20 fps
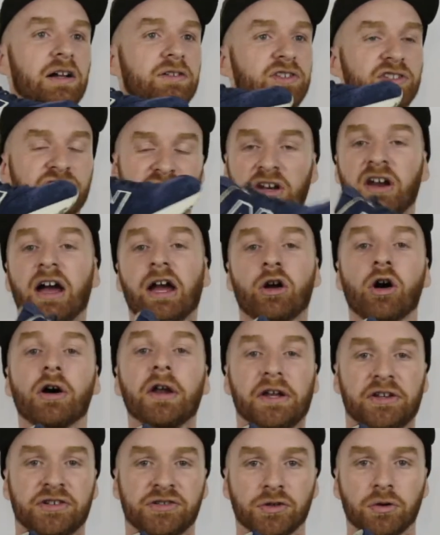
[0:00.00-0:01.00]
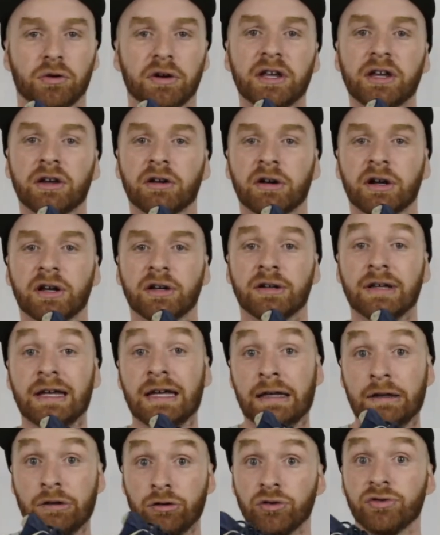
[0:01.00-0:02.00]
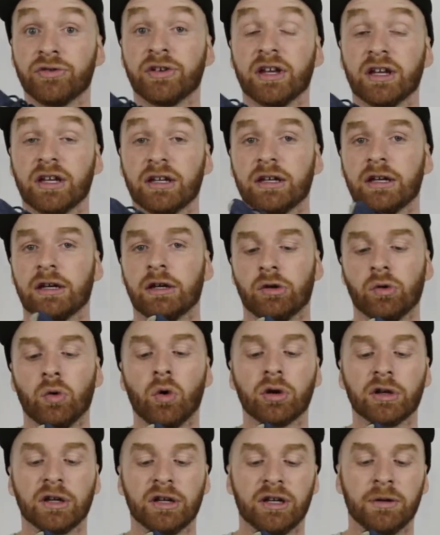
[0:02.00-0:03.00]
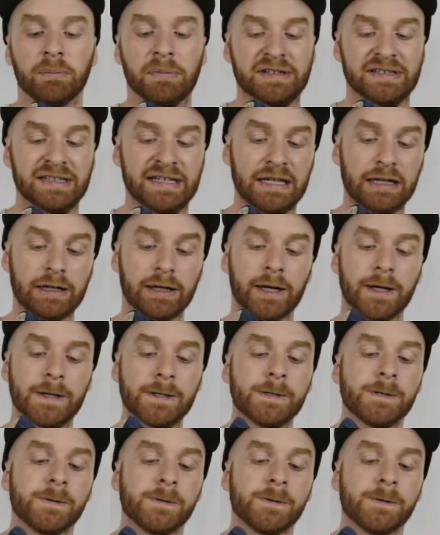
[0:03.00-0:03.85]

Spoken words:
just an iconic store here in New Zealand and in Auckland in particular.